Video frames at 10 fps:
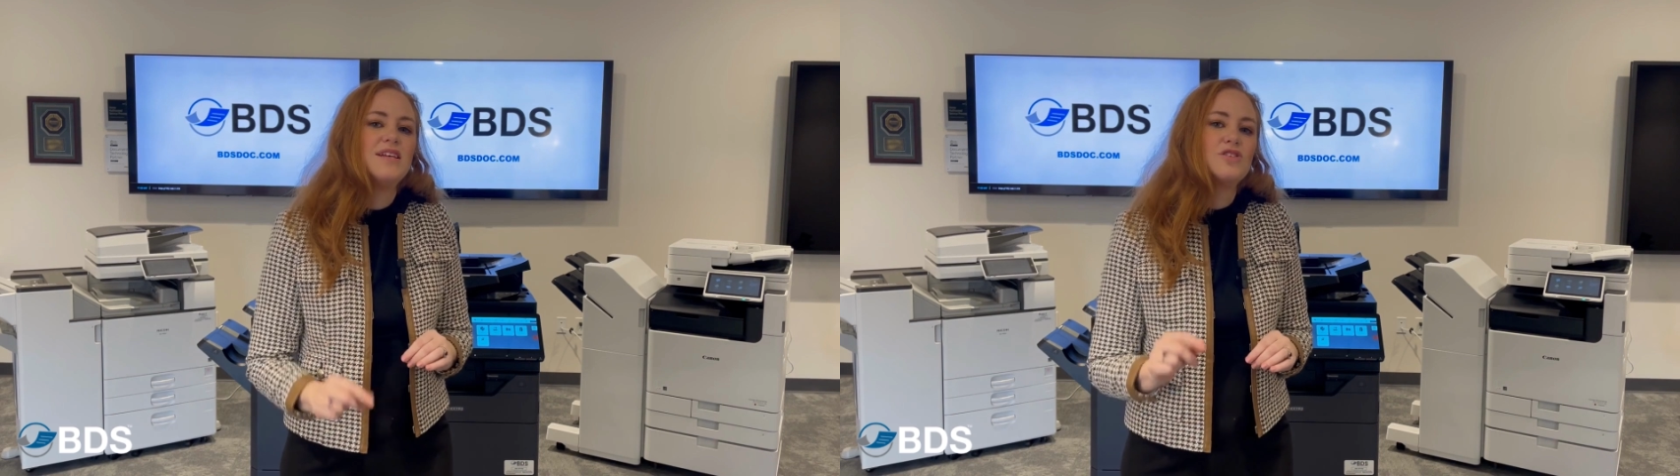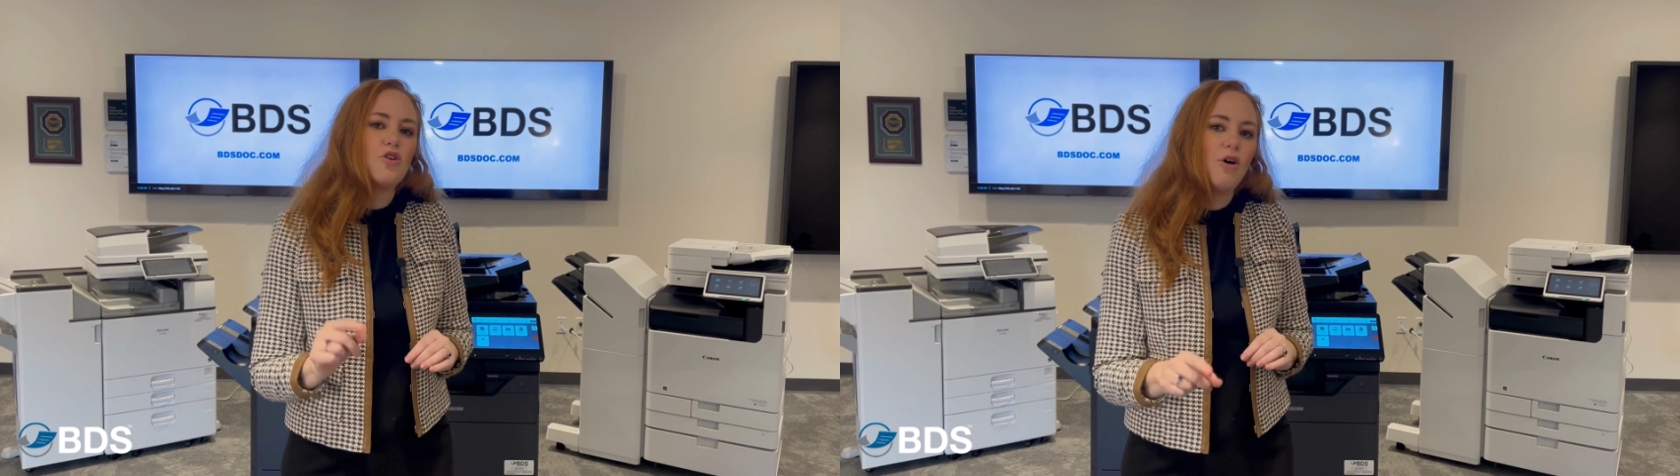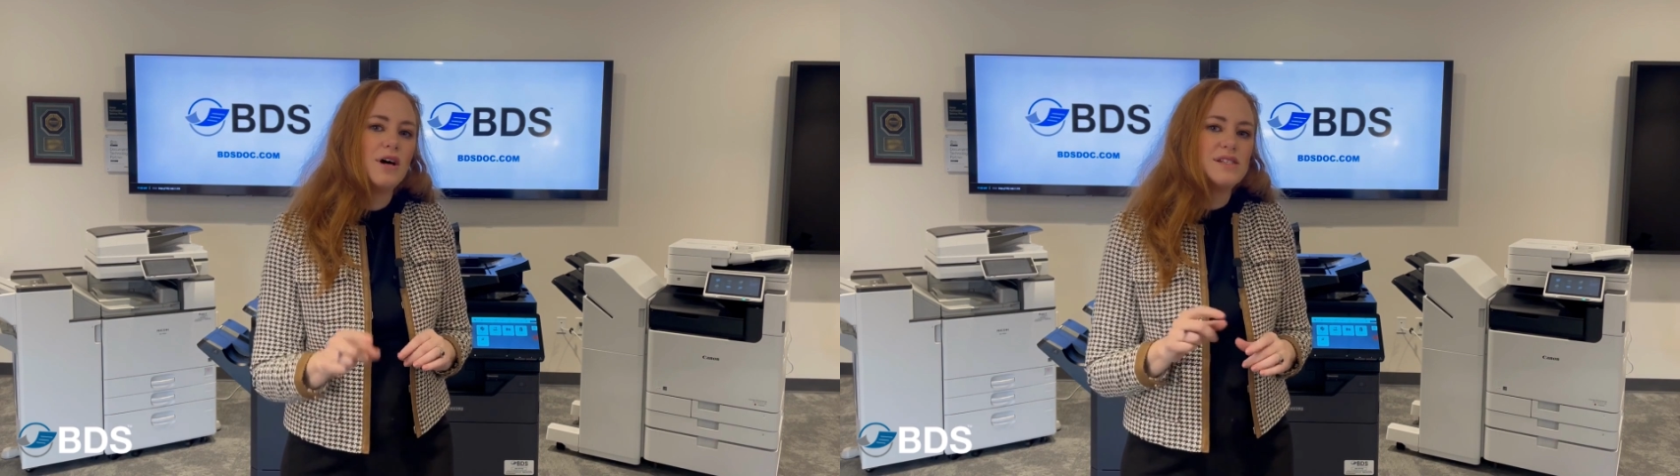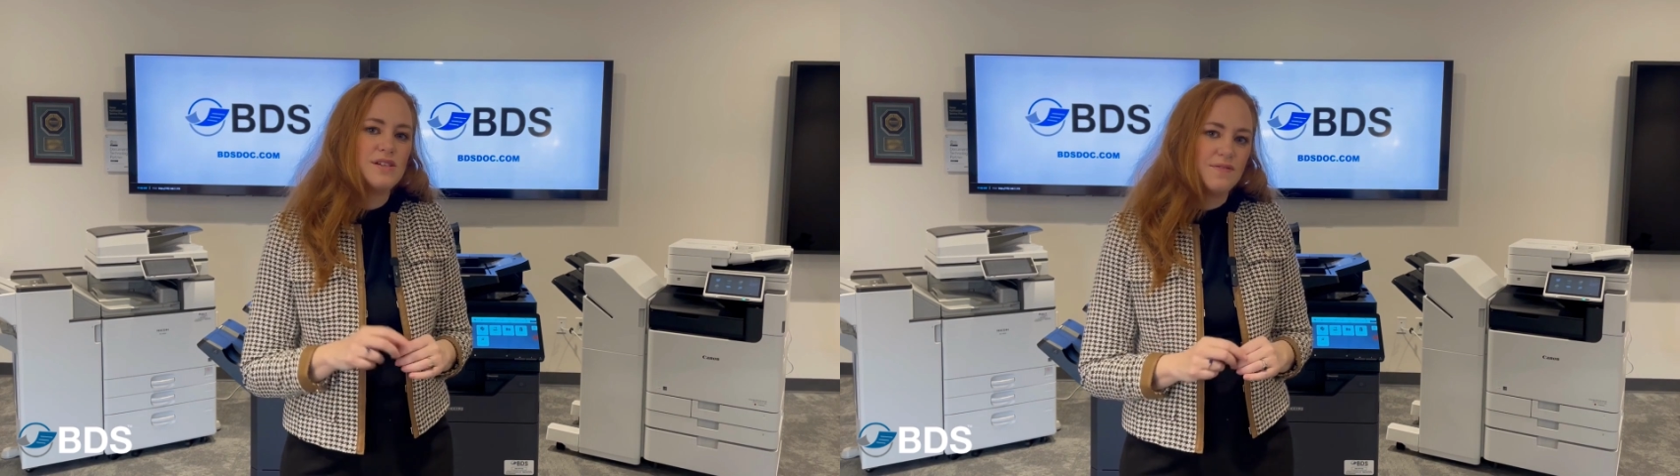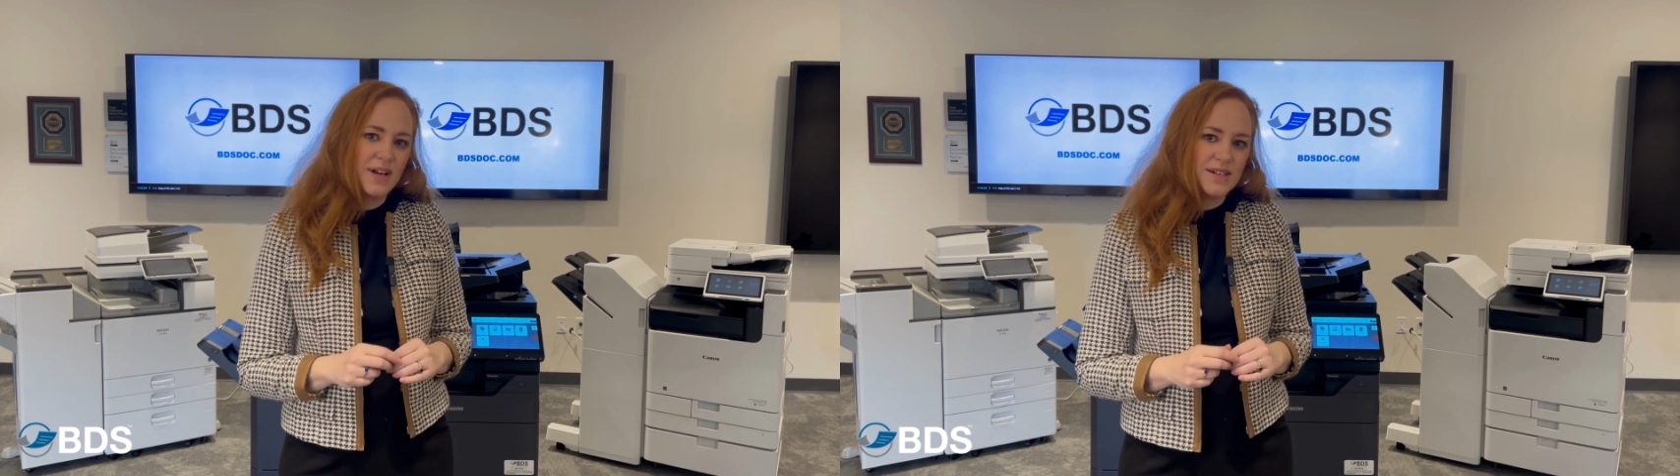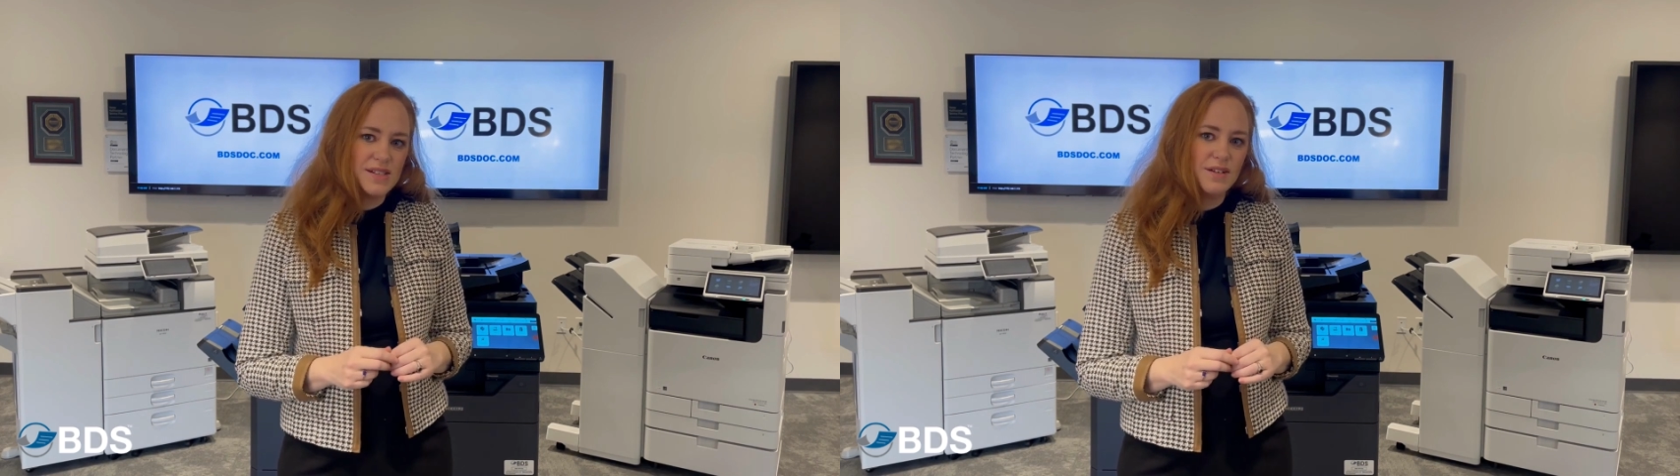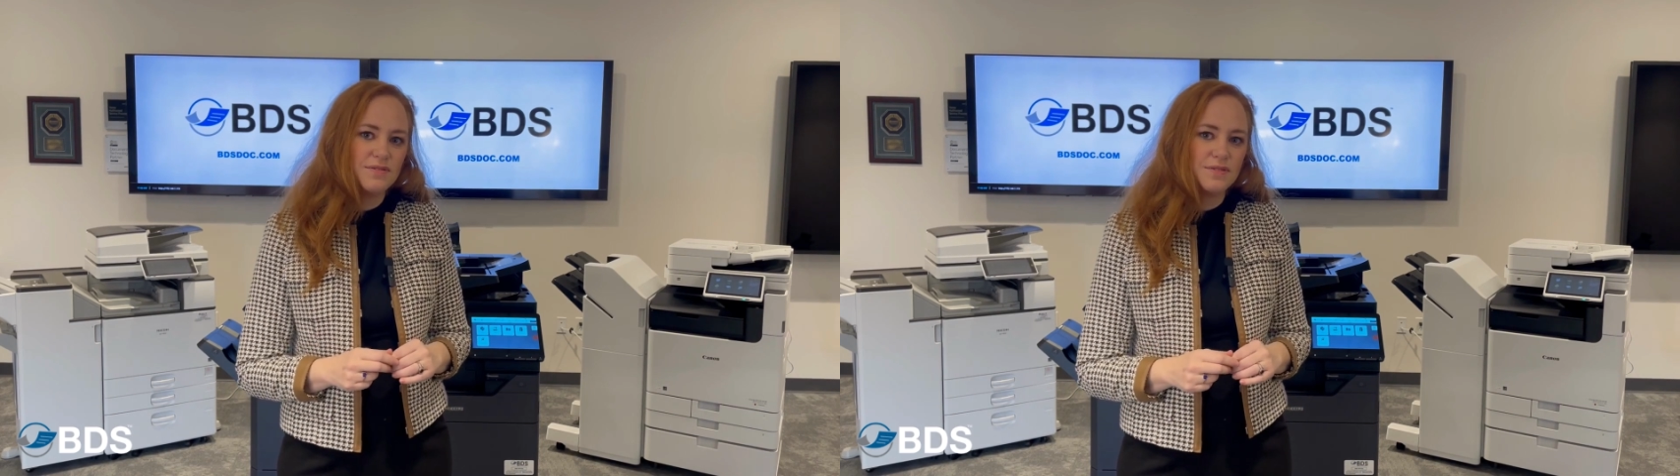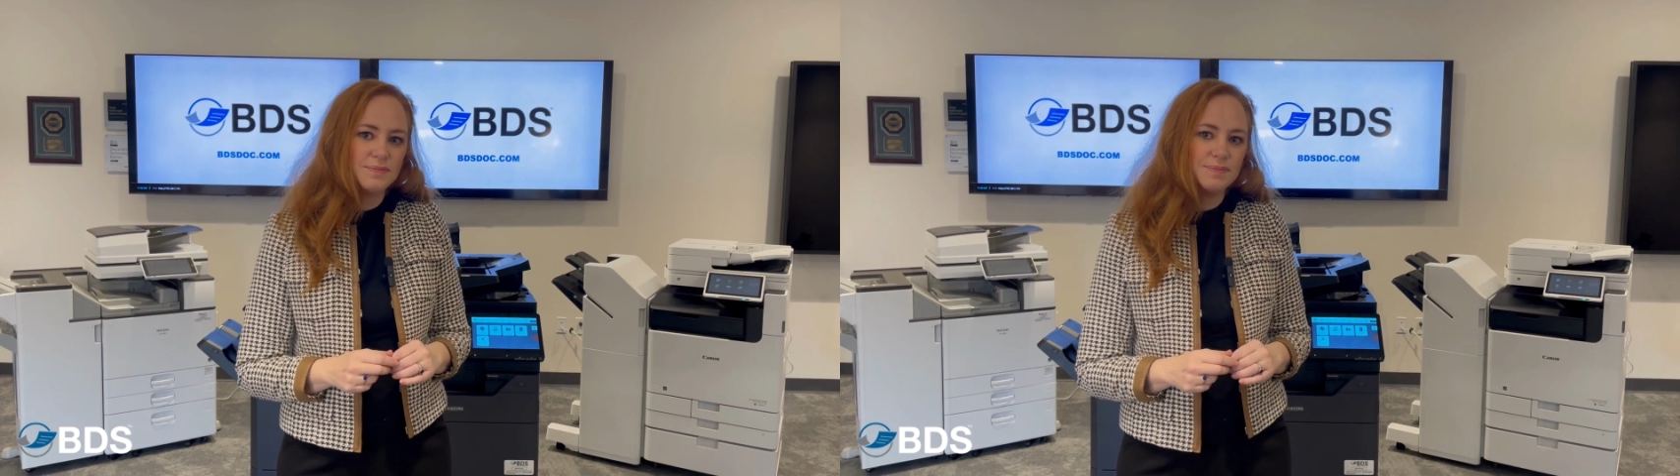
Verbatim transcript: is cost effective.